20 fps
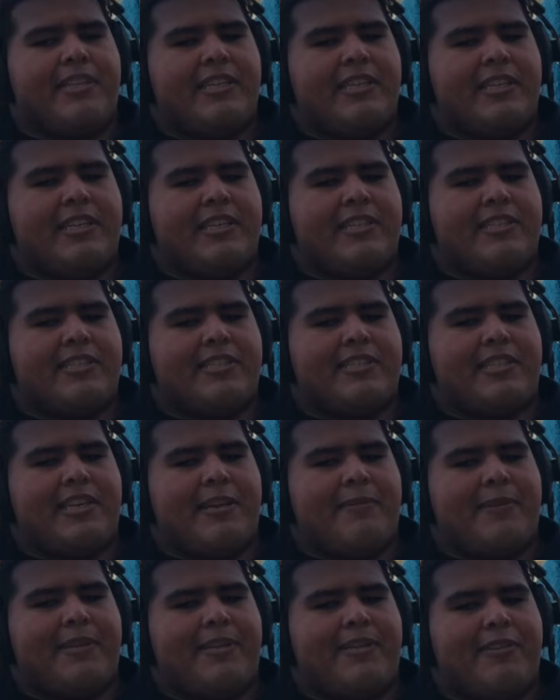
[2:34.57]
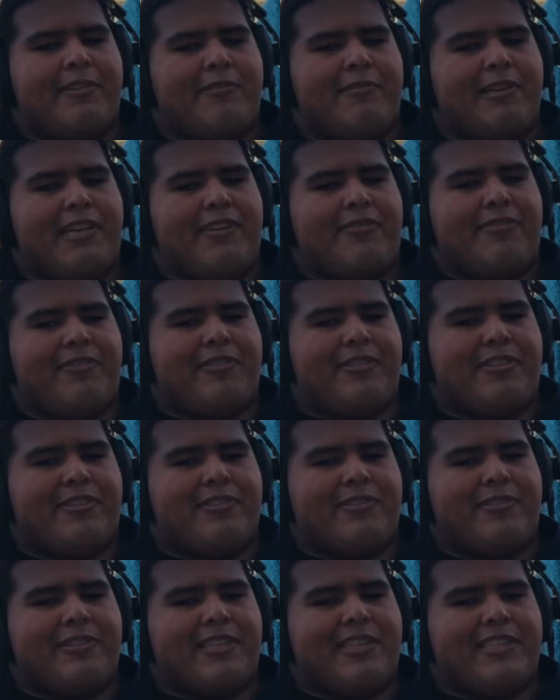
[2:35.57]
is coming away from the
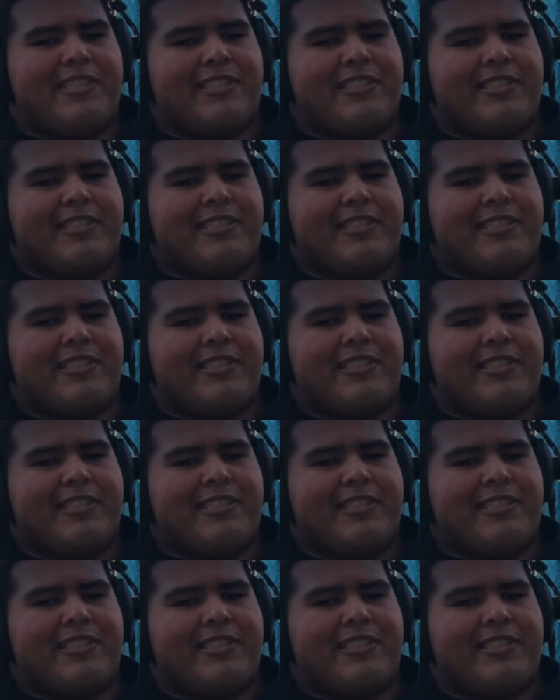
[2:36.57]
strings.